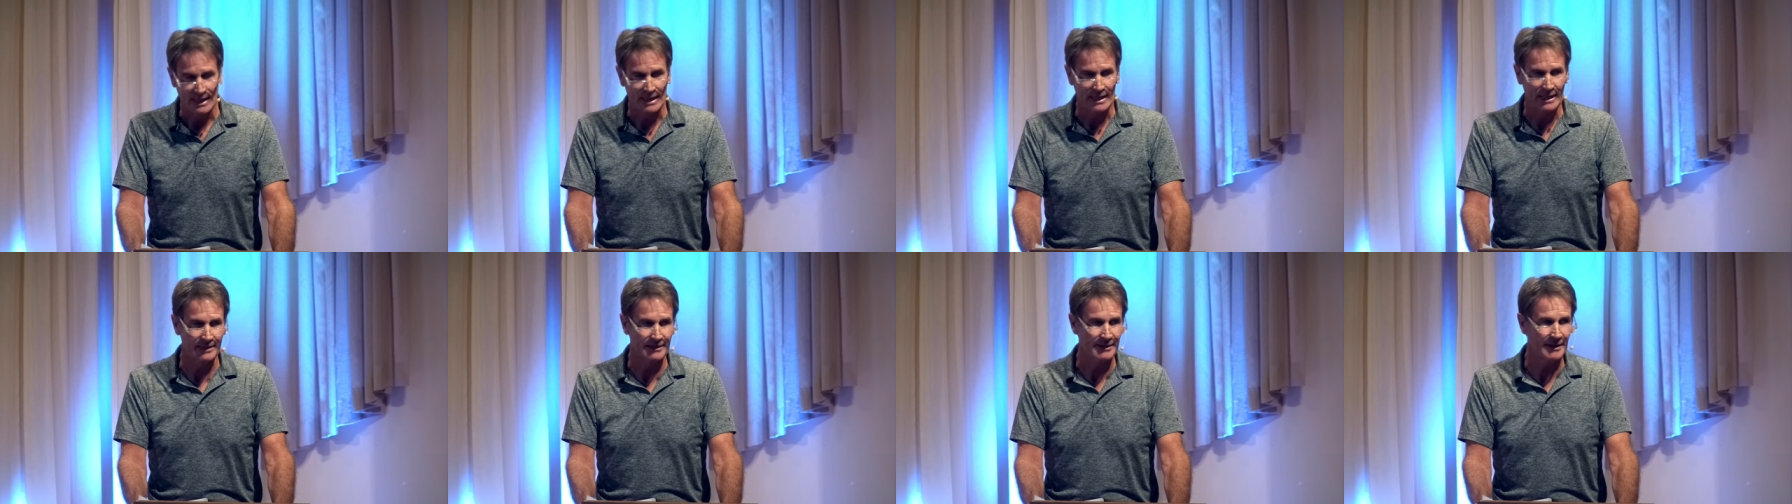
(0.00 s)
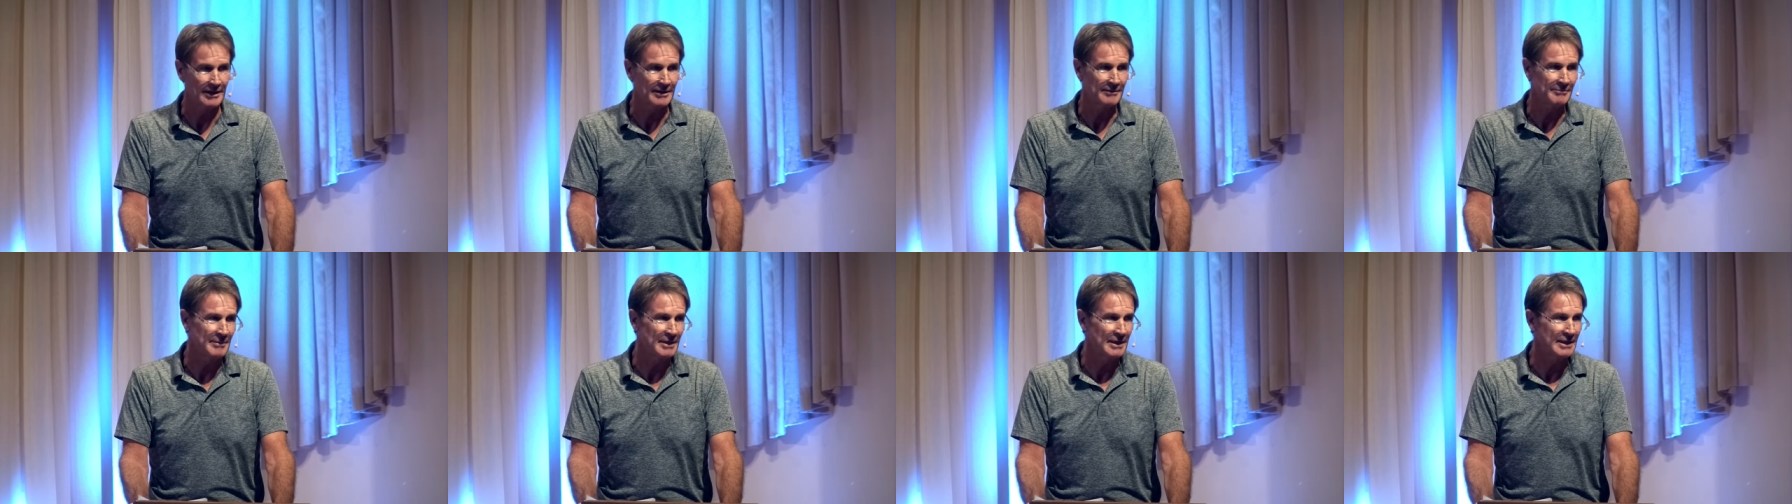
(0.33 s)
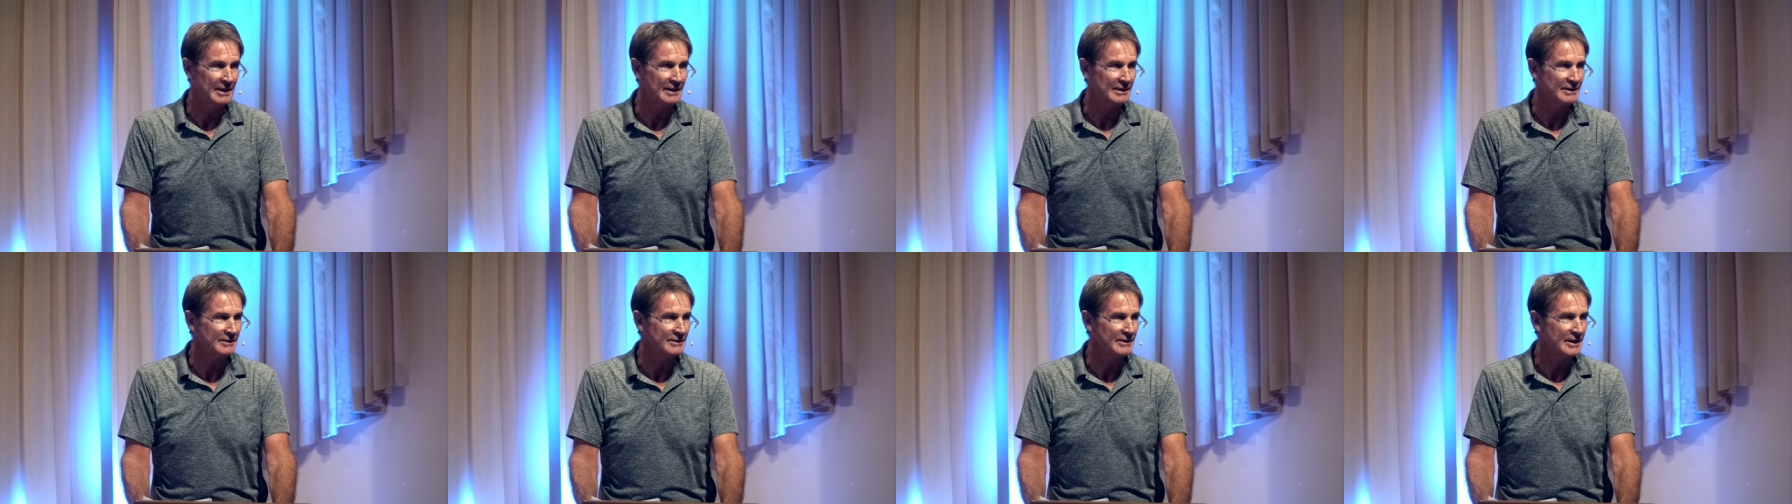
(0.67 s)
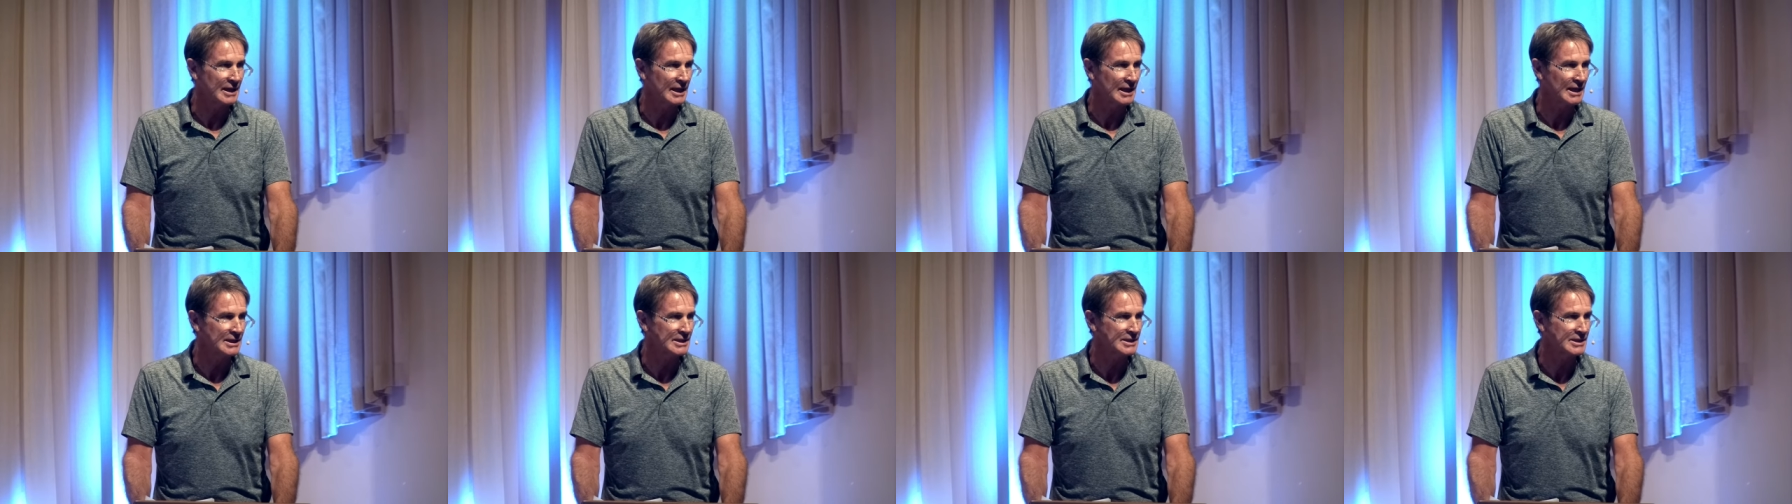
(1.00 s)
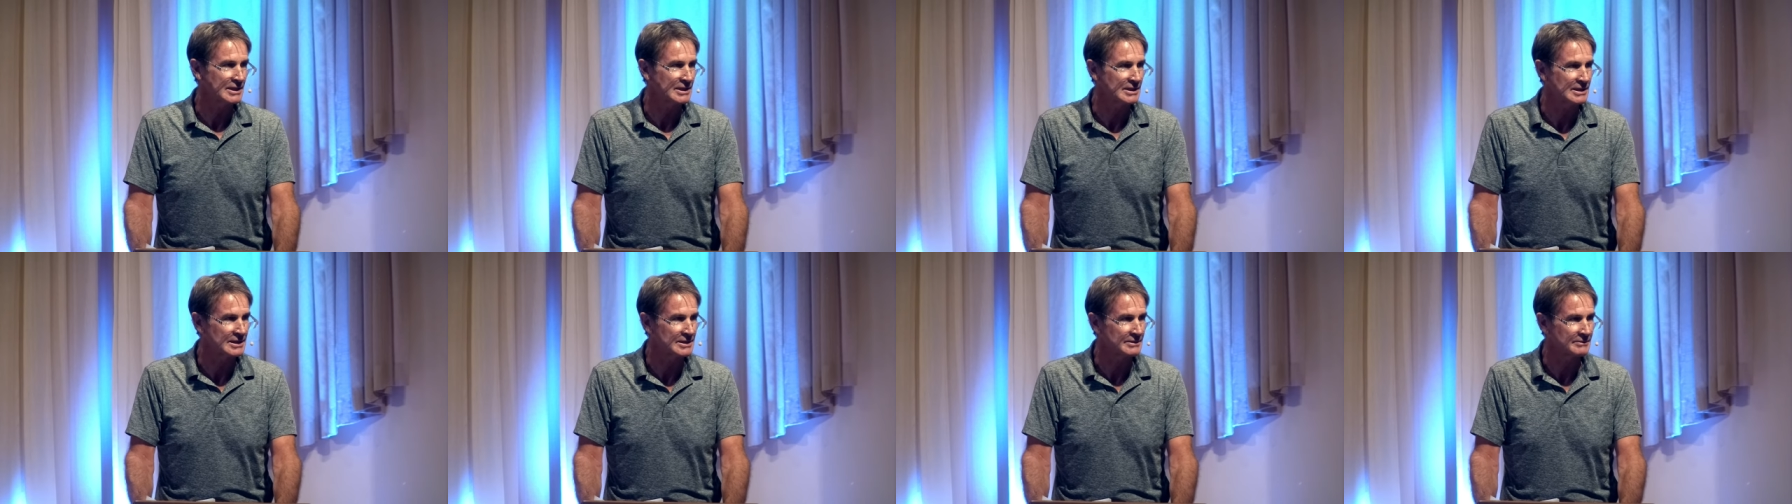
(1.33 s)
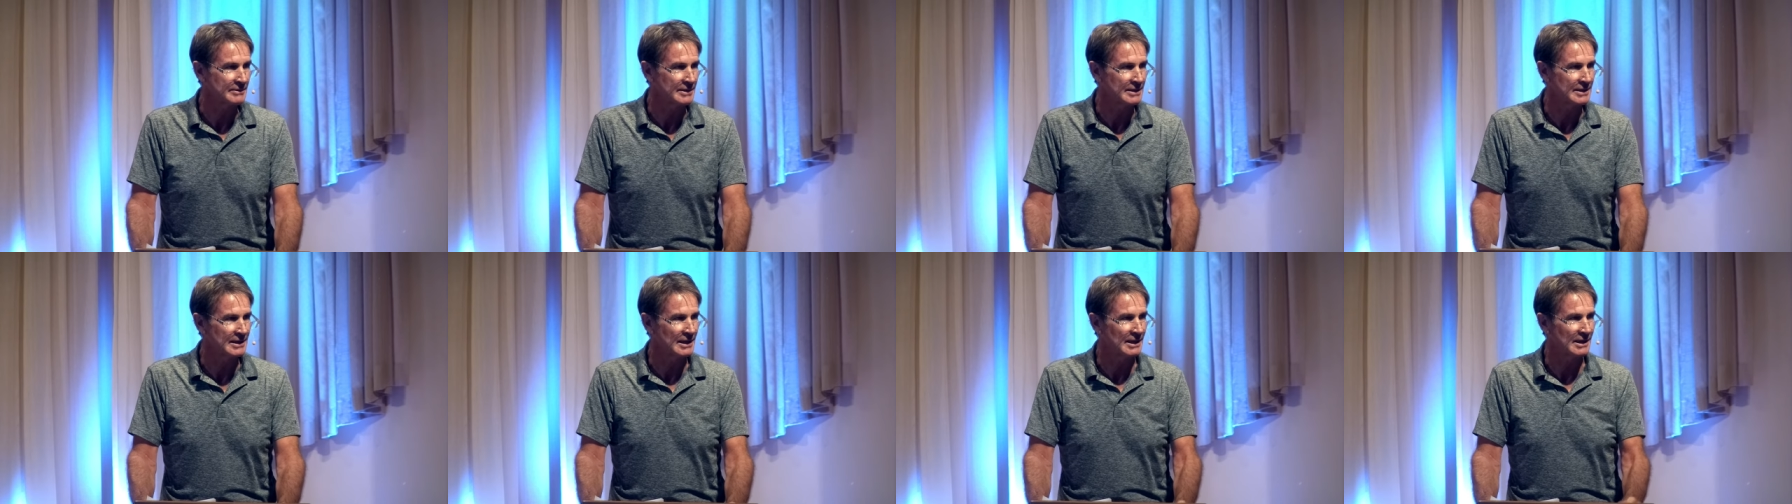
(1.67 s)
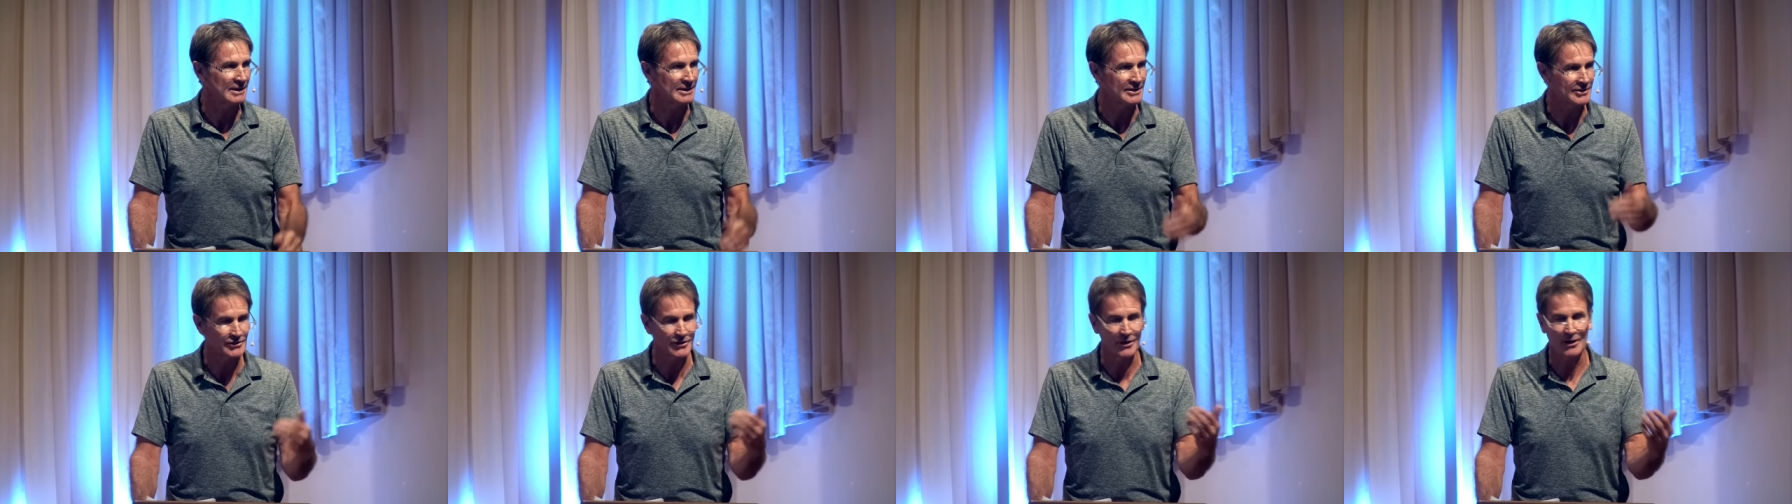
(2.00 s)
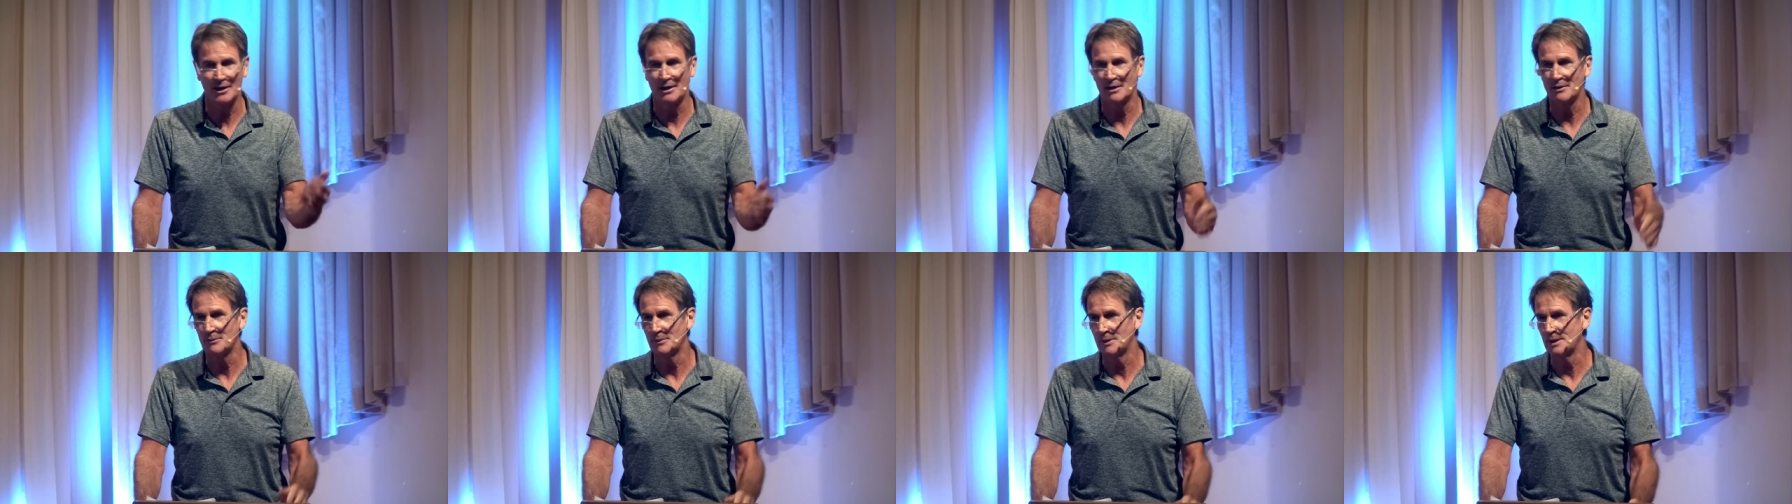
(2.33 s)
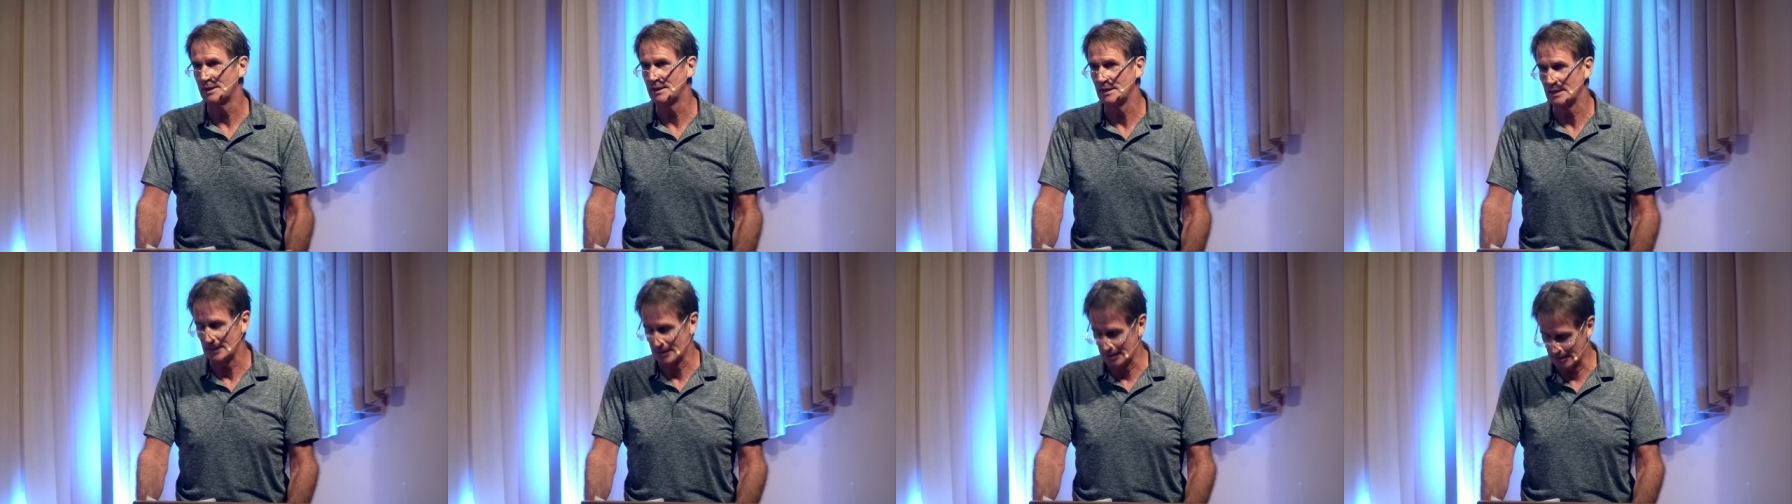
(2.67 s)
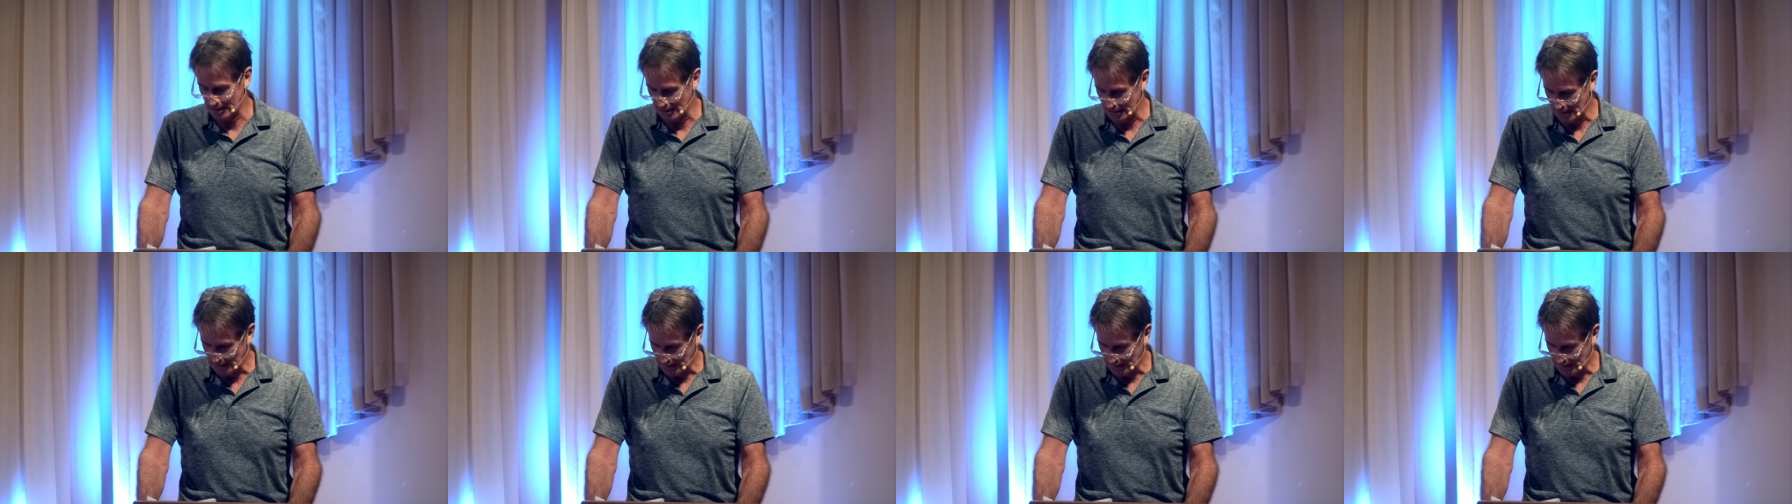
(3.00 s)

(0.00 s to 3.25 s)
And I thought of many other occasions when I saw, witnessed